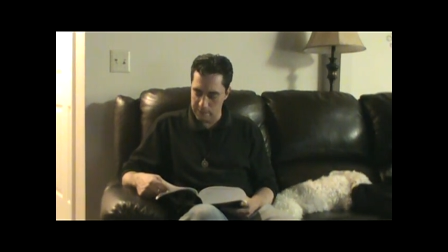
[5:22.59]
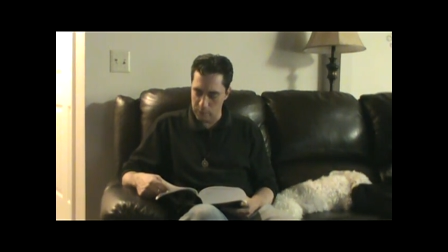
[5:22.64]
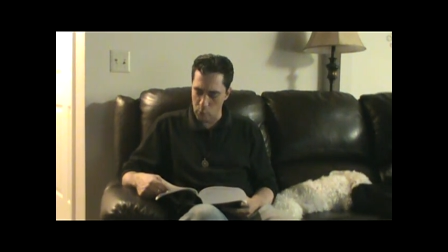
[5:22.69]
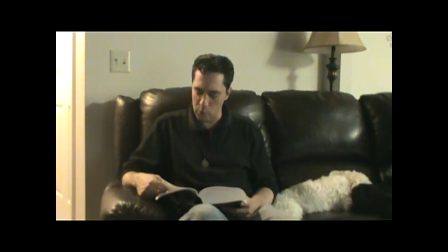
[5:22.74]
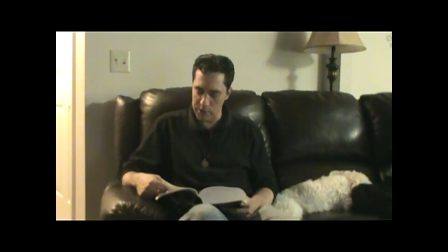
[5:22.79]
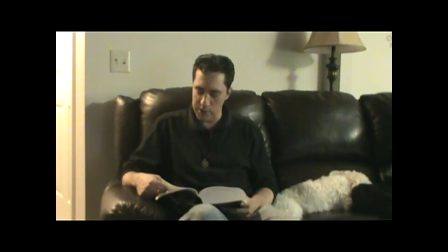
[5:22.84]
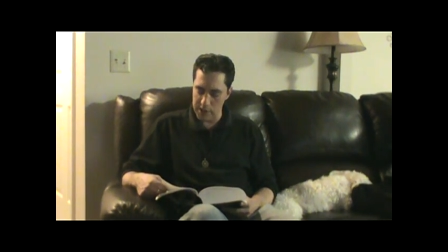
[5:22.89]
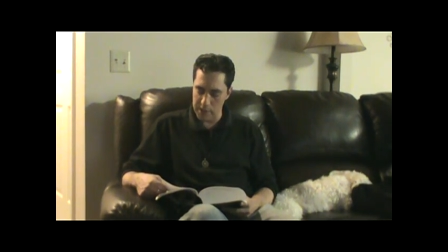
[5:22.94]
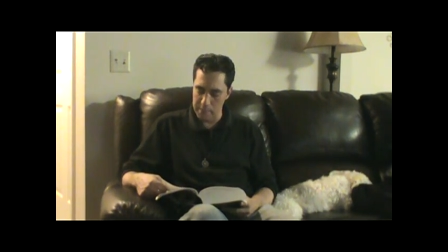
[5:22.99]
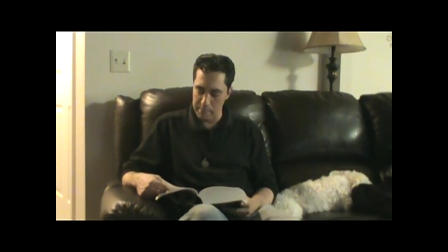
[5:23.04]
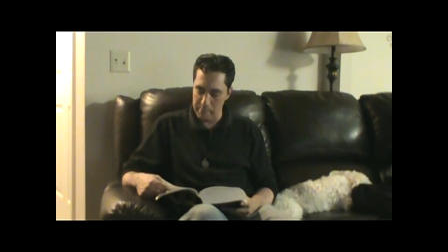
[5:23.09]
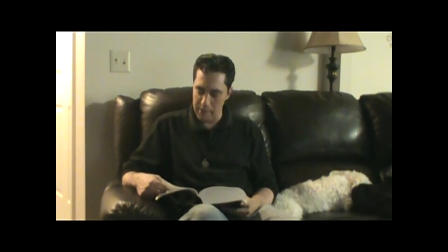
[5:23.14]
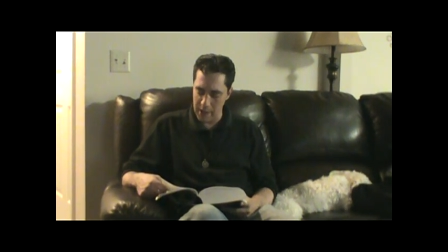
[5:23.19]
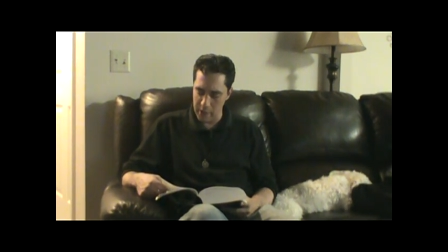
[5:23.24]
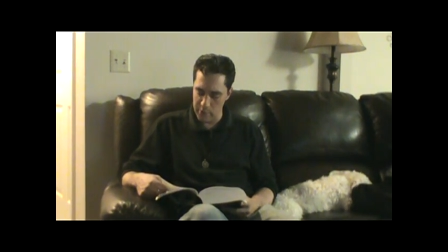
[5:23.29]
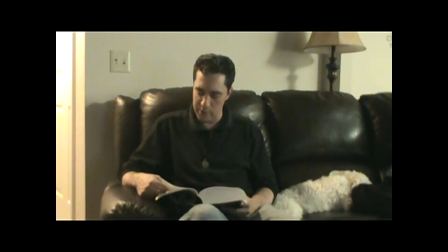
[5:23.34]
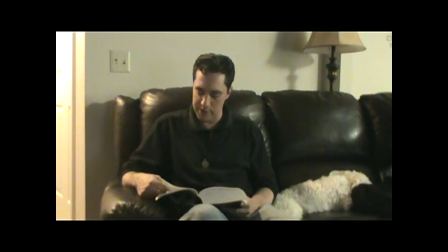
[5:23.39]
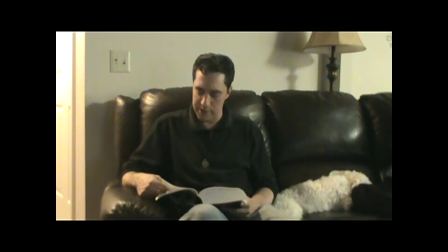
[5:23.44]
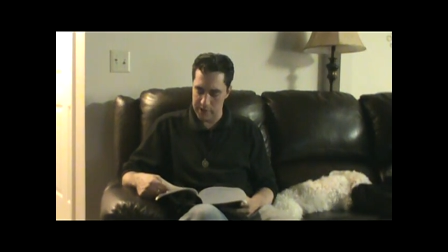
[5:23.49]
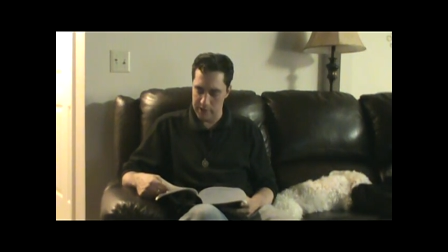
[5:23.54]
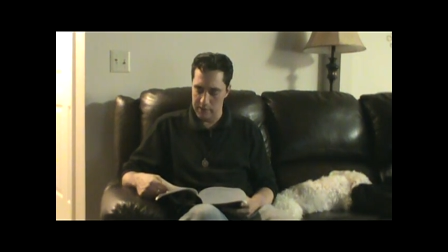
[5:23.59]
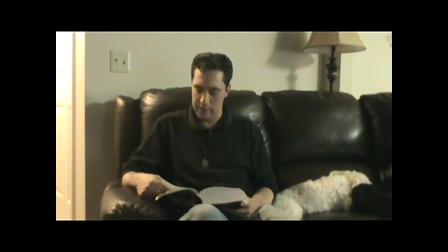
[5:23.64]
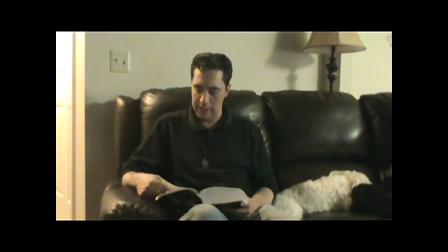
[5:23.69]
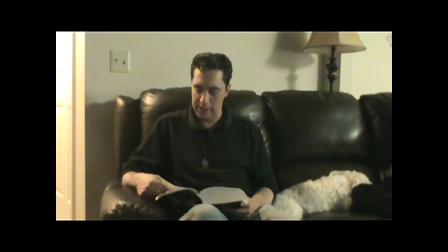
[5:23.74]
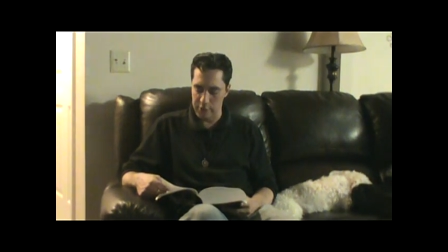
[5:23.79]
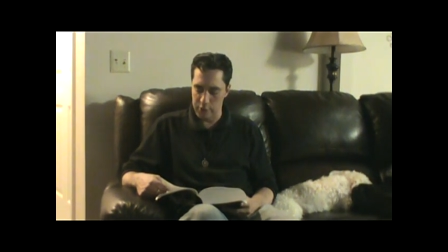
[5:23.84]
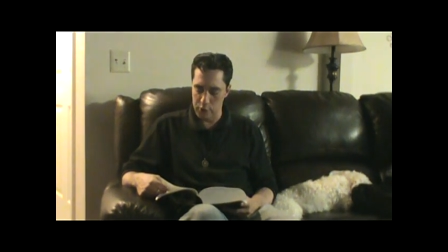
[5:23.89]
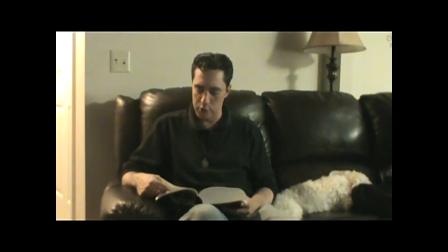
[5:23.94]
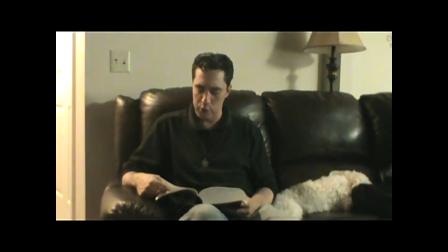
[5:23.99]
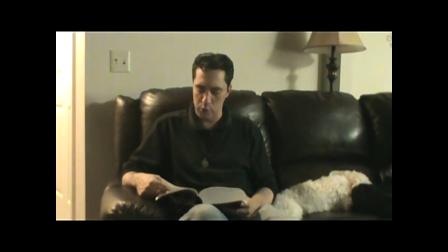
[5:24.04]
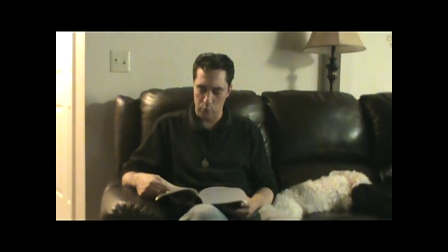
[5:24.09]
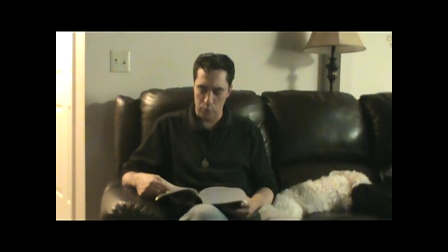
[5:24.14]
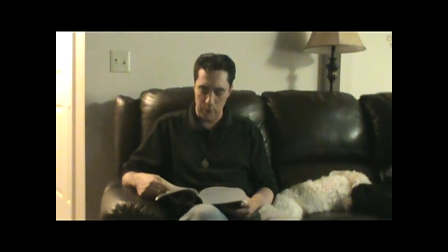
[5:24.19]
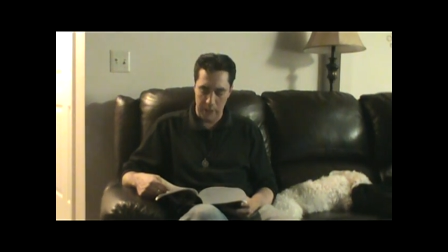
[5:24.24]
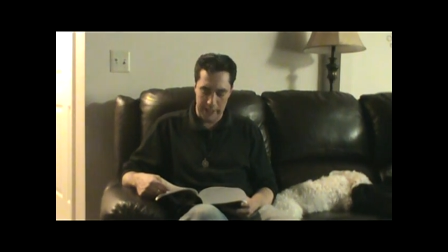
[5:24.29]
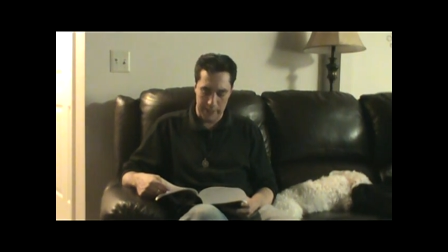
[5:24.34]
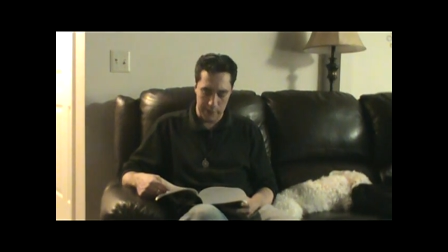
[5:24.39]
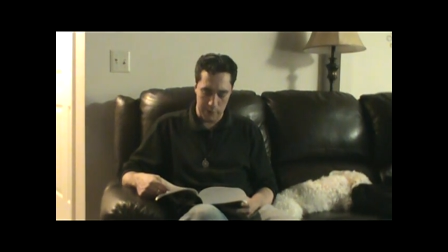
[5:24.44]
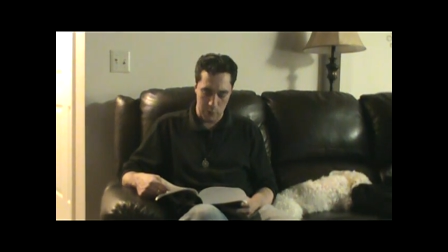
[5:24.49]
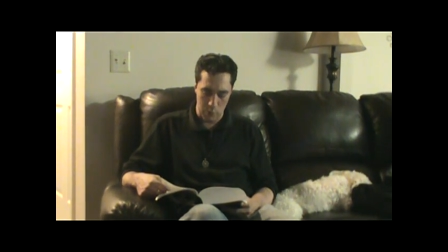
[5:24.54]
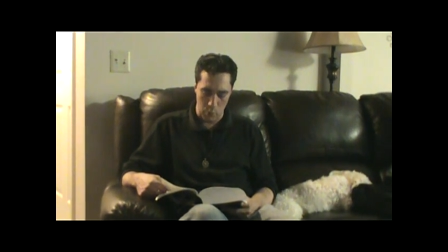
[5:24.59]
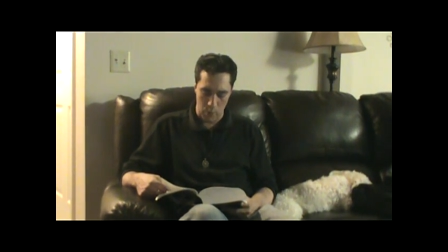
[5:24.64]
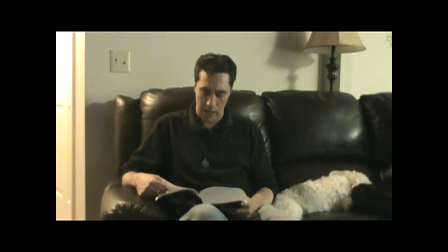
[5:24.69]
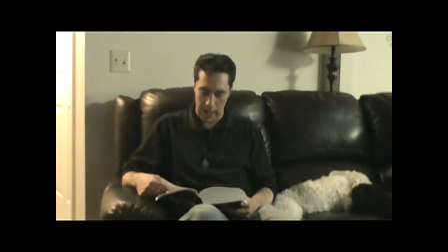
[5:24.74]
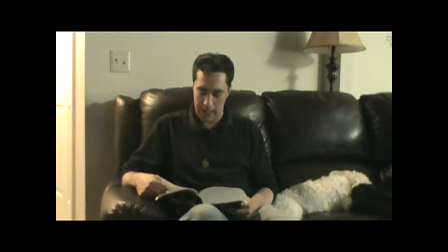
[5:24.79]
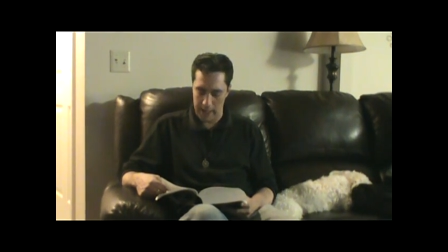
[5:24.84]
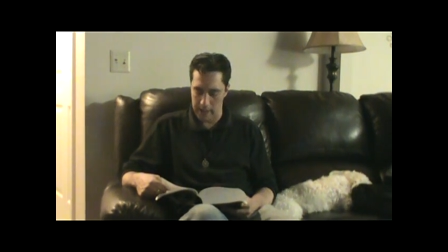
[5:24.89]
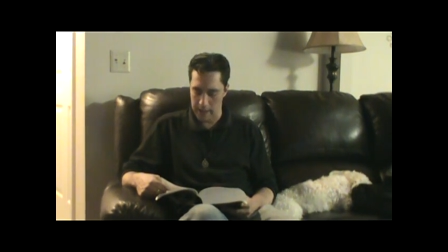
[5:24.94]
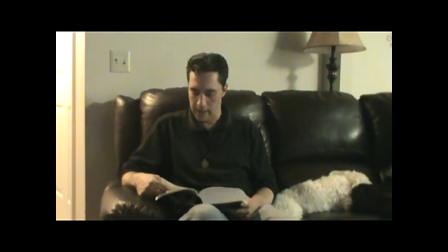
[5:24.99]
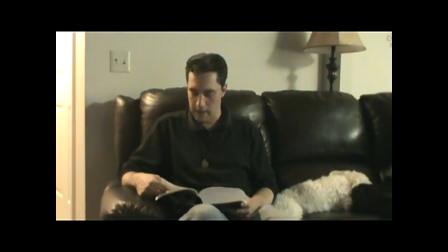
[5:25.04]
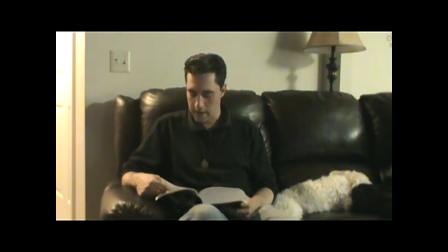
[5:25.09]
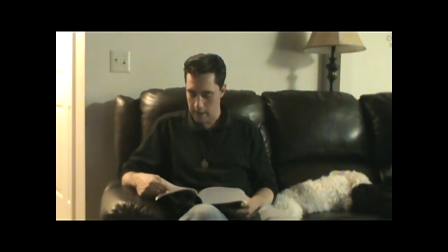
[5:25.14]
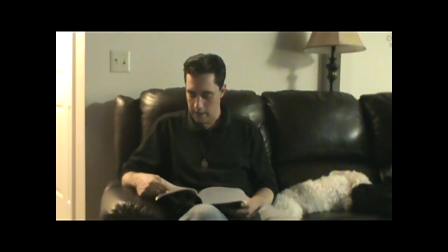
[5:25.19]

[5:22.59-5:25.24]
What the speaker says: force comparison in the serenest way.